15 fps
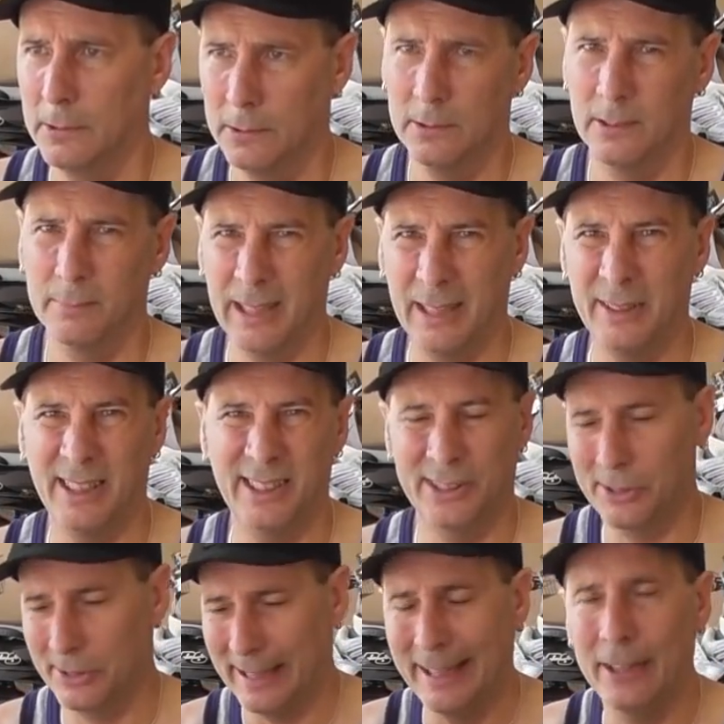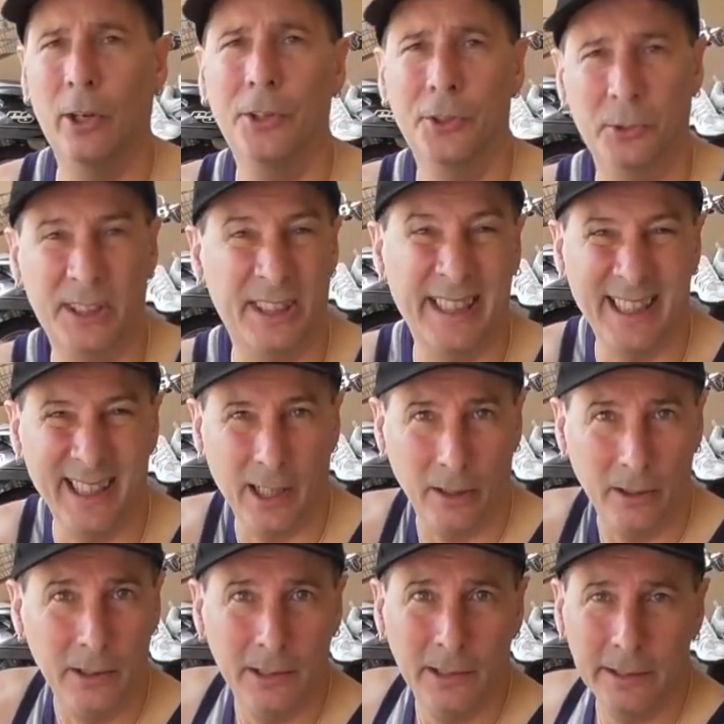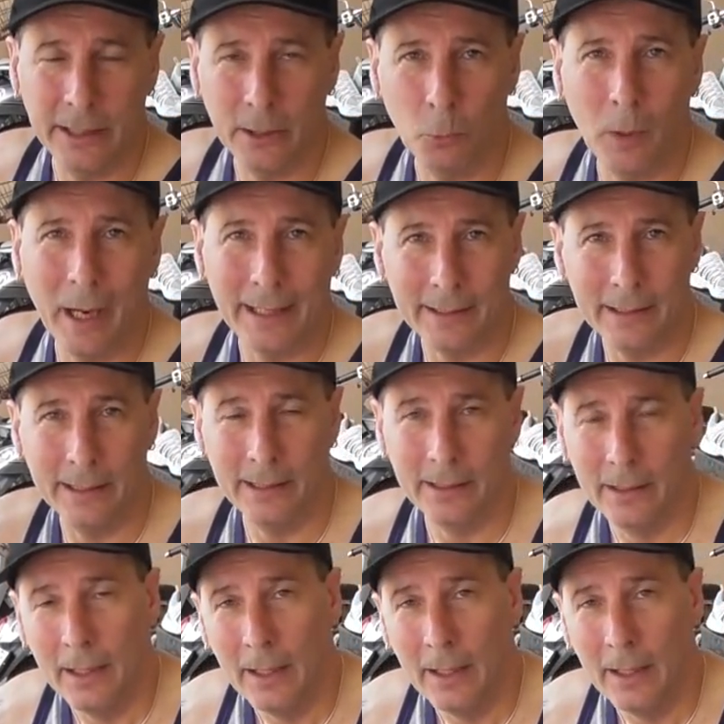Or maybe it's just getting onto a kilo in weight there.